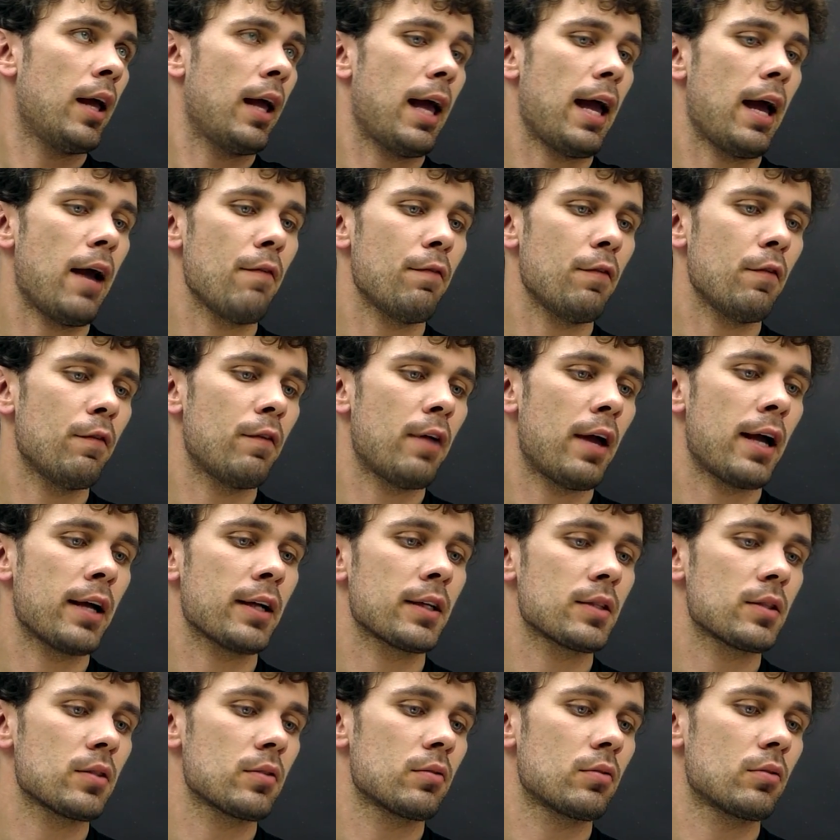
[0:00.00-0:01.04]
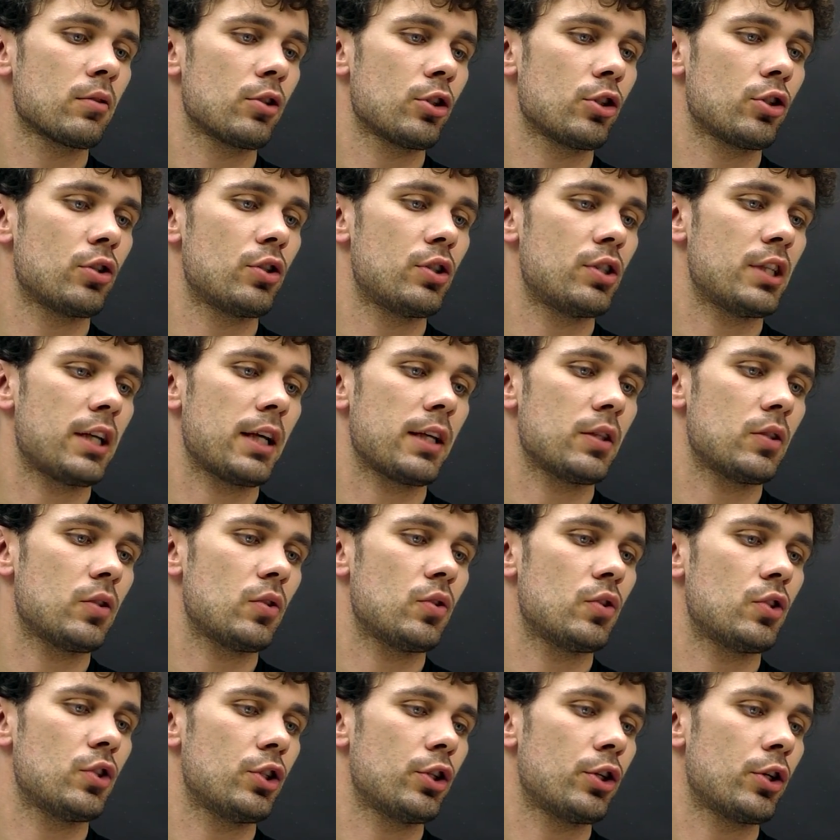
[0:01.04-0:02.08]
f of x should tend
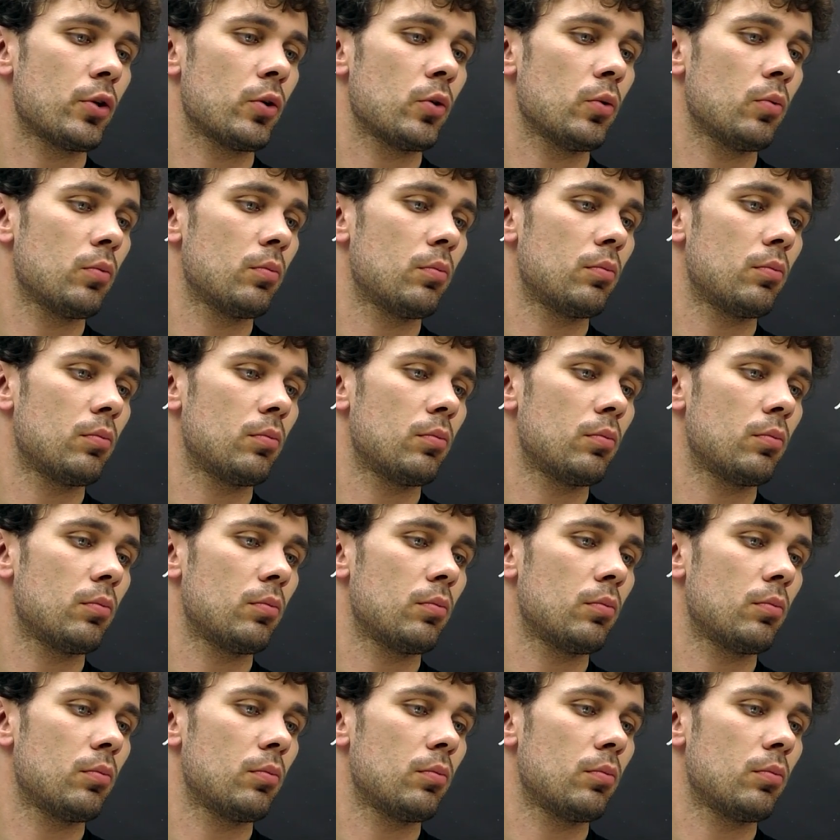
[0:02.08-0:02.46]
to 0,